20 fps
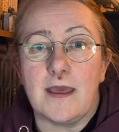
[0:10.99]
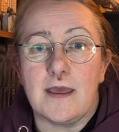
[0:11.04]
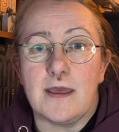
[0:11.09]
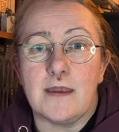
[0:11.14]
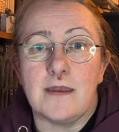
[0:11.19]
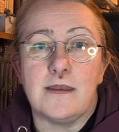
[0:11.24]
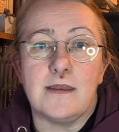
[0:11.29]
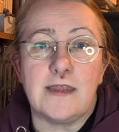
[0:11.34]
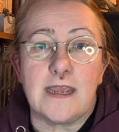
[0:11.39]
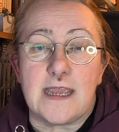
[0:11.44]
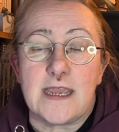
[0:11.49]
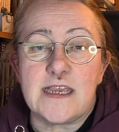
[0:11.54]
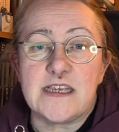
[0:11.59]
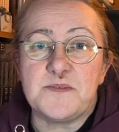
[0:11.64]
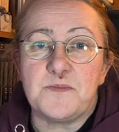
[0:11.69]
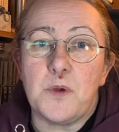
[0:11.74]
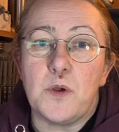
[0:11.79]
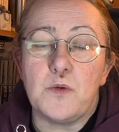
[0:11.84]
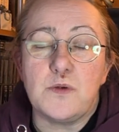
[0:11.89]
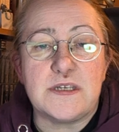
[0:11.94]
and it
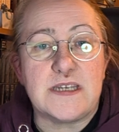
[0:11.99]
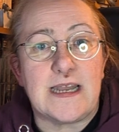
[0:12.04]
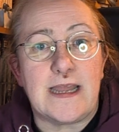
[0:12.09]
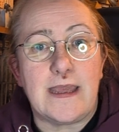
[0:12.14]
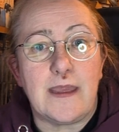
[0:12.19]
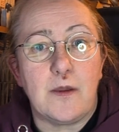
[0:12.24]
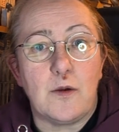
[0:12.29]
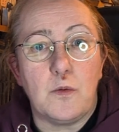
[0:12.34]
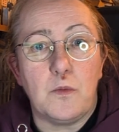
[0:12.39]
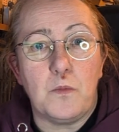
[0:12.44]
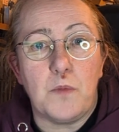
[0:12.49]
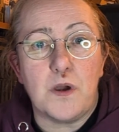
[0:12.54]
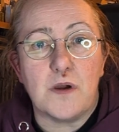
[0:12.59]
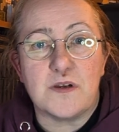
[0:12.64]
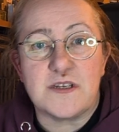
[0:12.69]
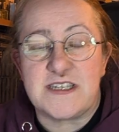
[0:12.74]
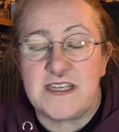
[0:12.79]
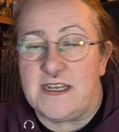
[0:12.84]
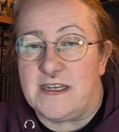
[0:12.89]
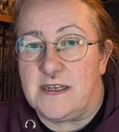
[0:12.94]
is mostly
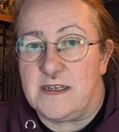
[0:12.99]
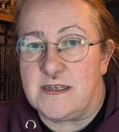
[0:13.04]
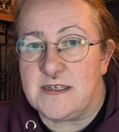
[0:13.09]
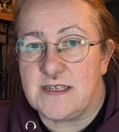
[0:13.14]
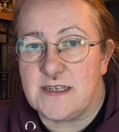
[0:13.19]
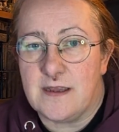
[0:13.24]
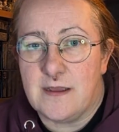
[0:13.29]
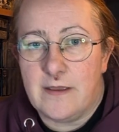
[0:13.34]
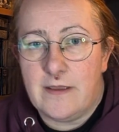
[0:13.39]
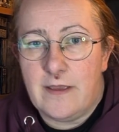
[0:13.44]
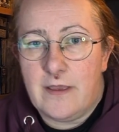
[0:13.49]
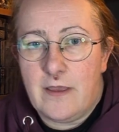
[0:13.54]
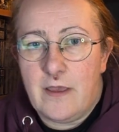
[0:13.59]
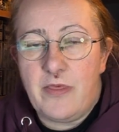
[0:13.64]
unboxings